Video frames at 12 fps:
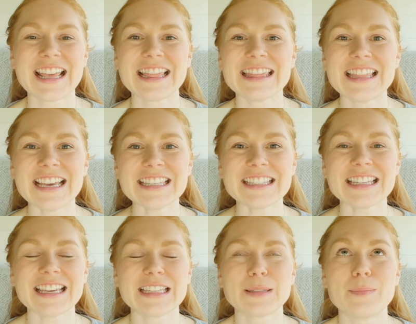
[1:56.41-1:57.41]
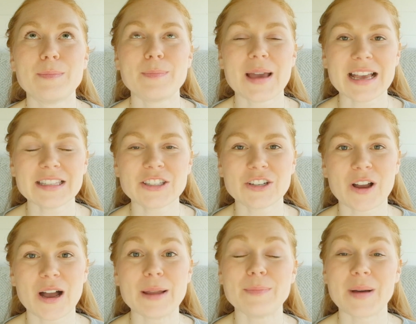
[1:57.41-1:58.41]
This is best
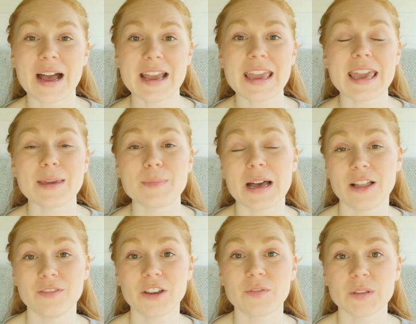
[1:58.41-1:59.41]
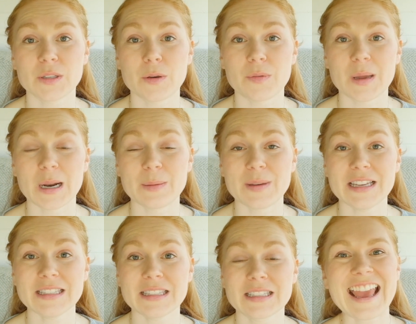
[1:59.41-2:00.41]
taught by a pelvic
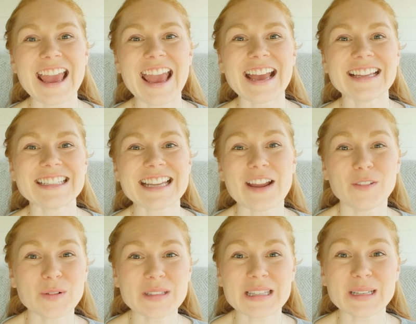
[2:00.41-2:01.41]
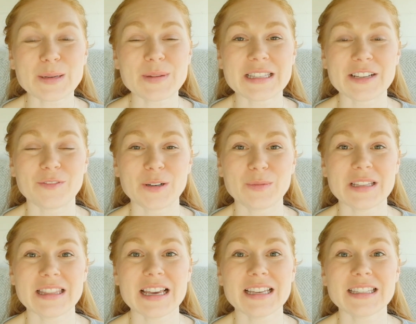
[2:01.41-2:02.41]
physiotherapist, and everyone's a little bit different
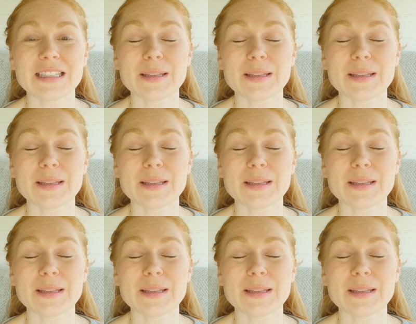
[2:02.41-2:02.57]
with this,